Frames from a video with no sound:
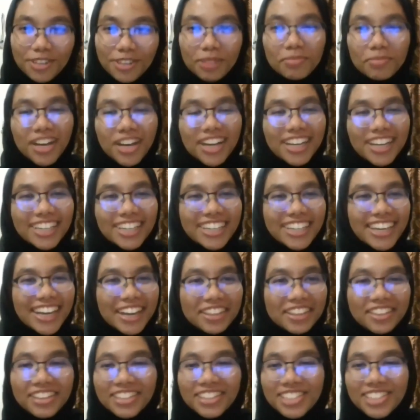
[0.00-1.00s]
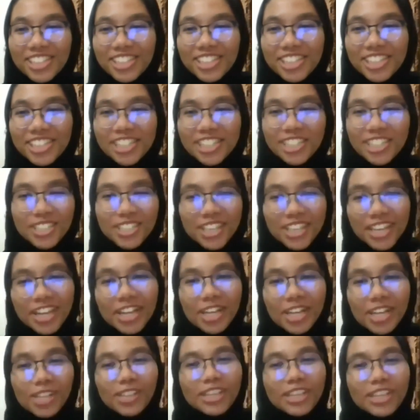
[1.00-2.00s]
Ain. I think she's
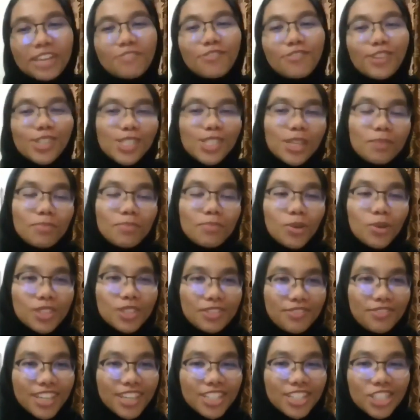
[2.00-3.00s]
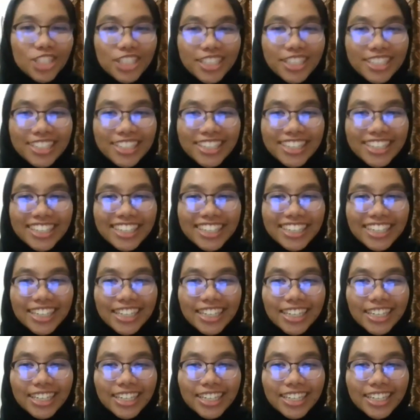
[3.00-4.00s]
looking for some motivation.
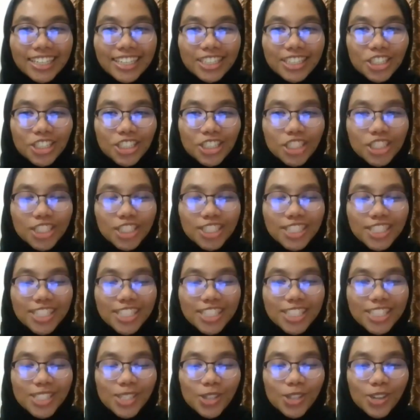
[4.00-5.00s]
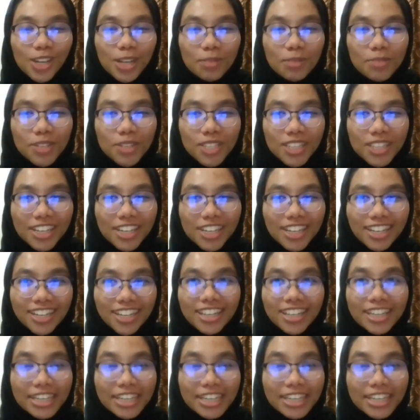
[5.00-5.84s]
She's in Sekolah Menengah.